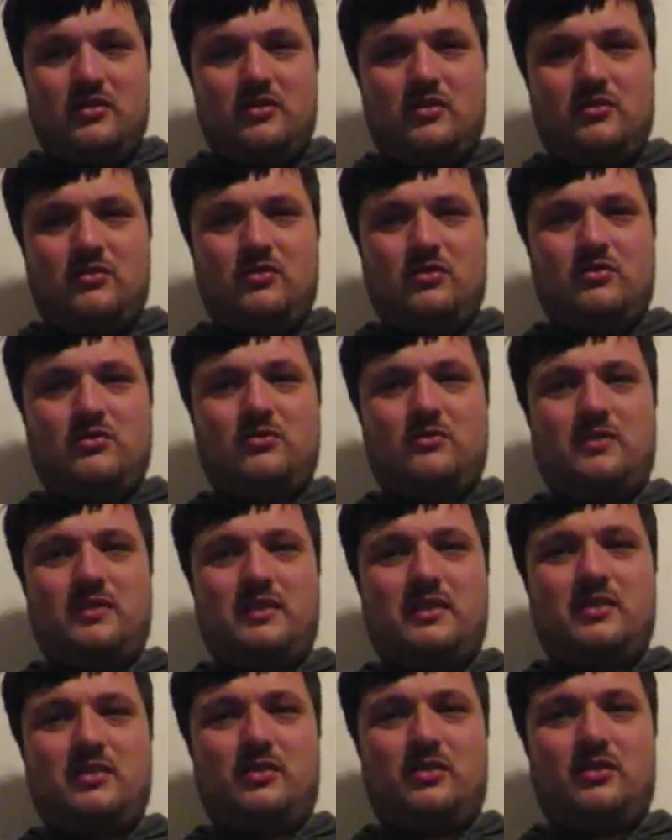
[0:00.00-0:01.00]
You don't know
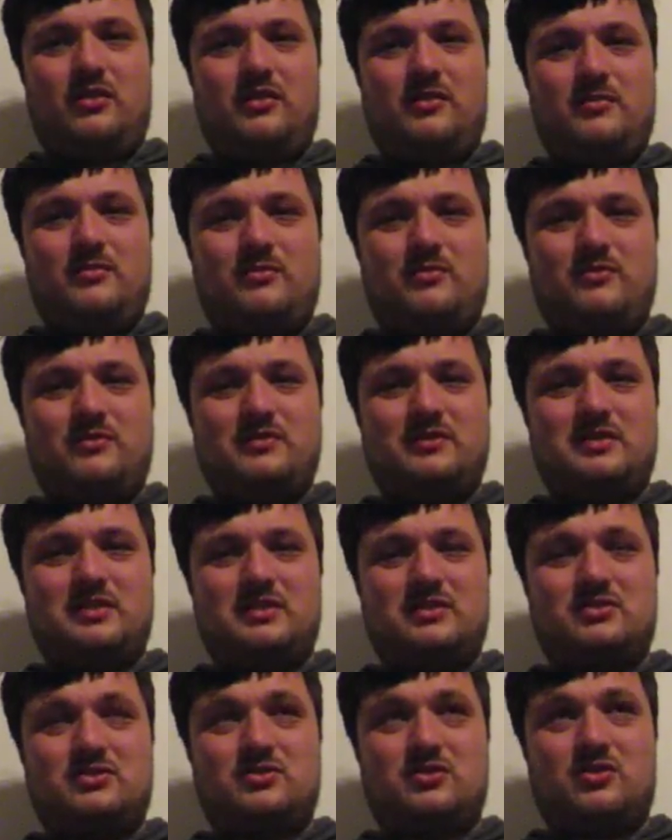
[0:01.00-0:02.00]
what the other movies
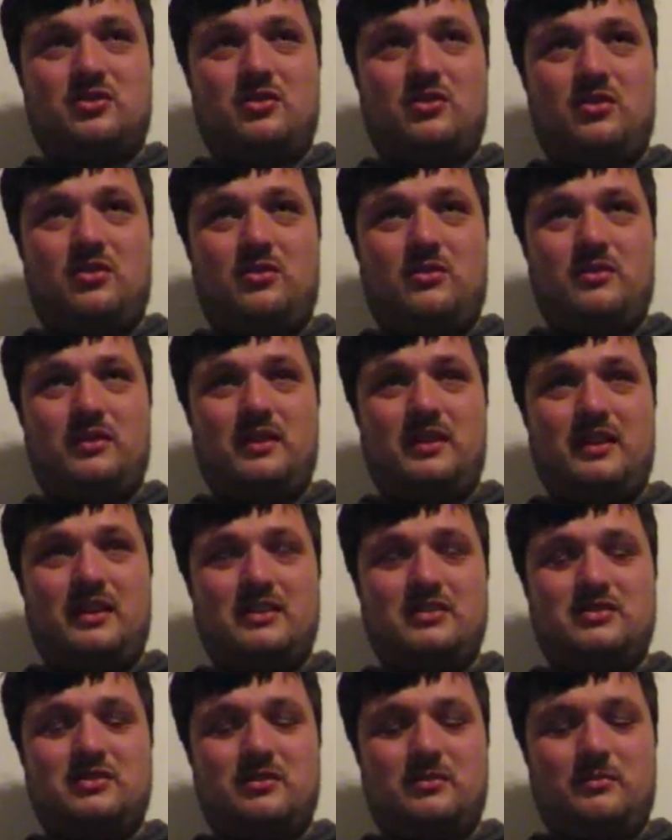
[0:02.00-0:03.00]
are, so the
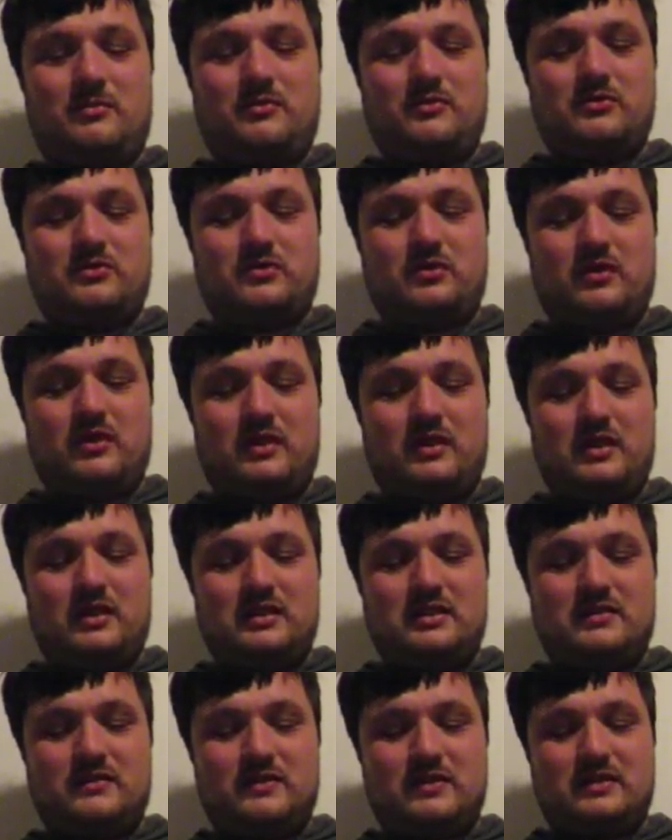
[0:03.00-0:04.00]
rest of the movies on the
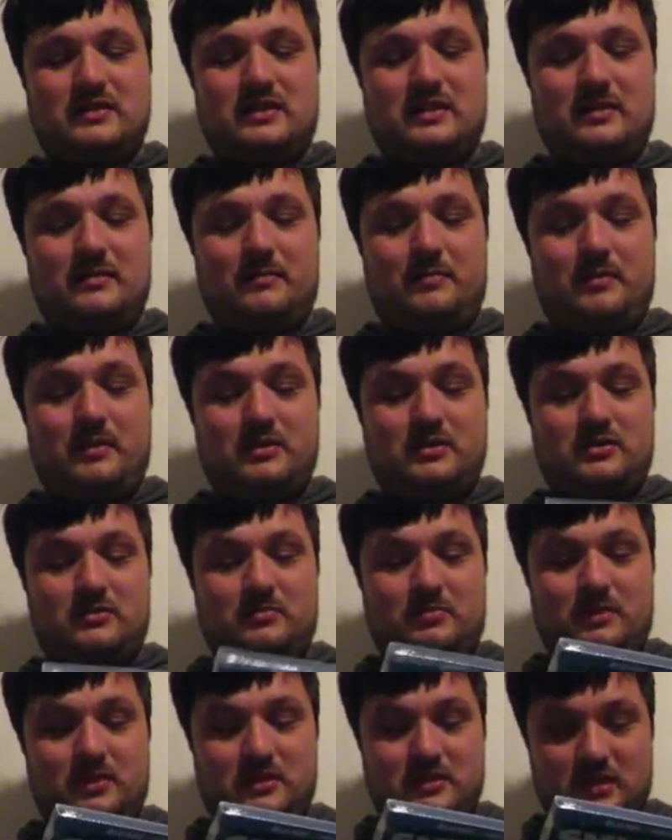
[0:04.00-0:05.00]
list will still be a
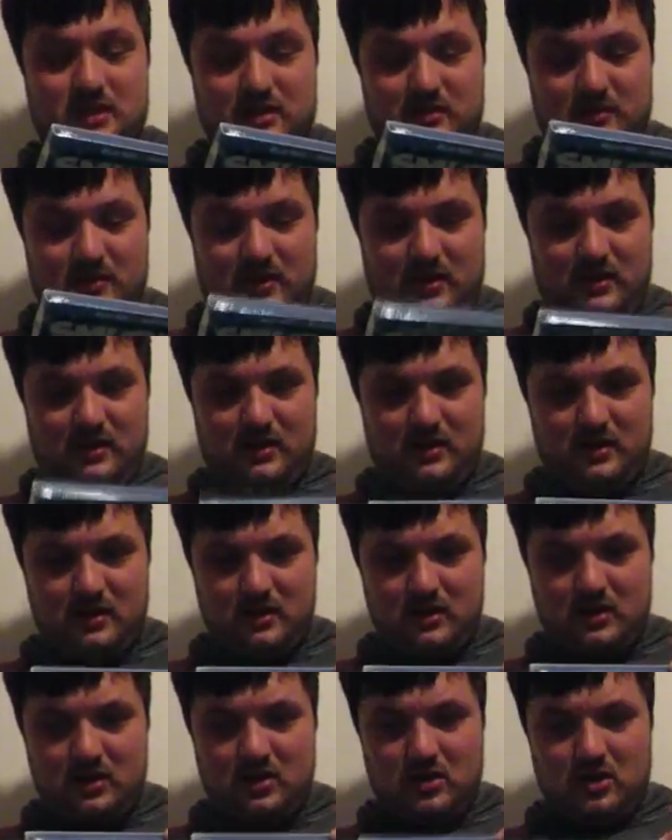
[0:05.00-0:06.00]
surprise. Anyway.
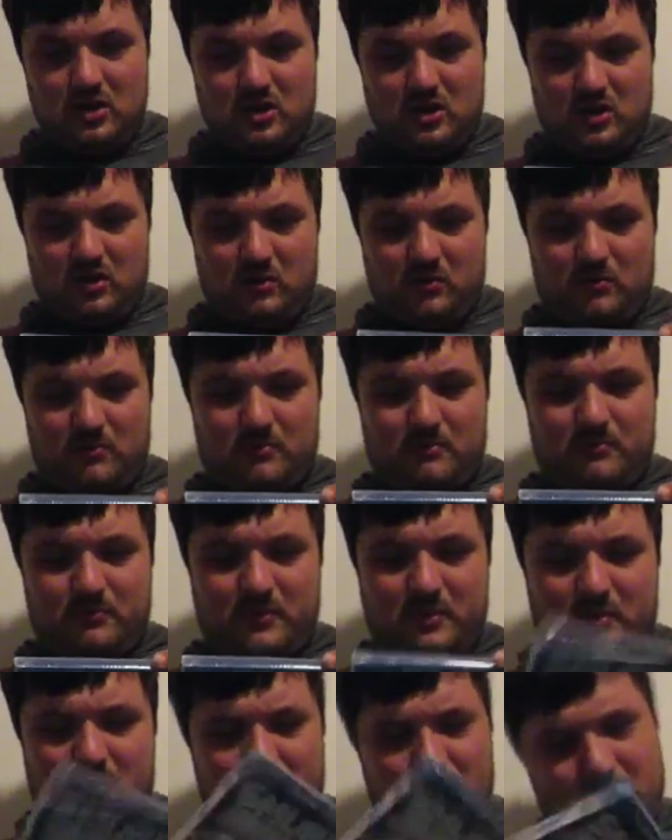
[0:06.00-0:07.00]
Oh,
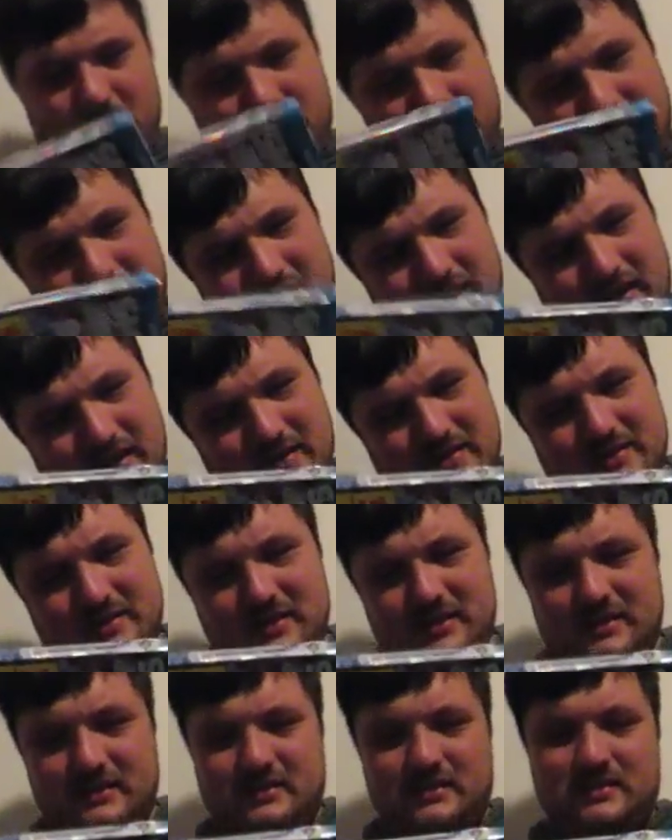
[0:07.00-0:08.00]
what the hell is
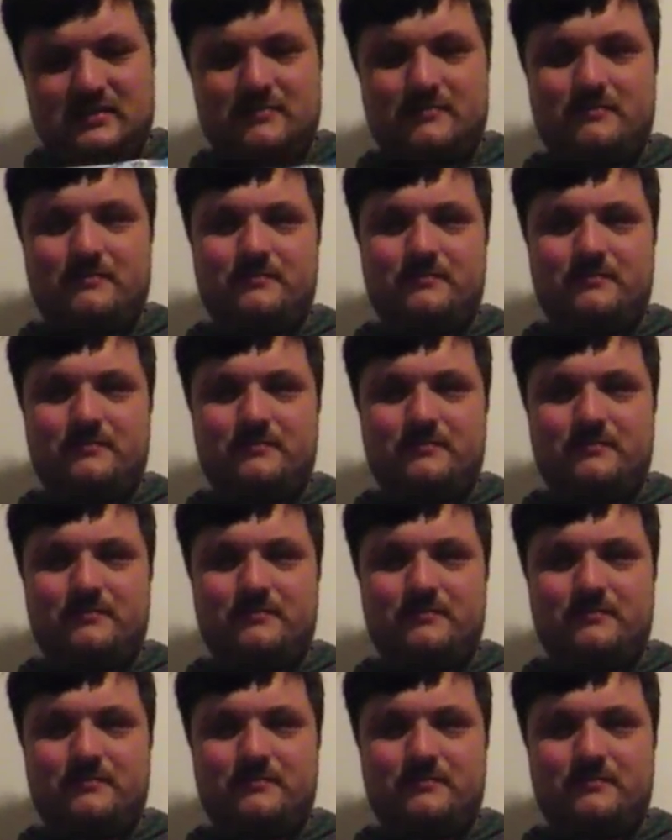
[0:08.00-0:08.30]
this?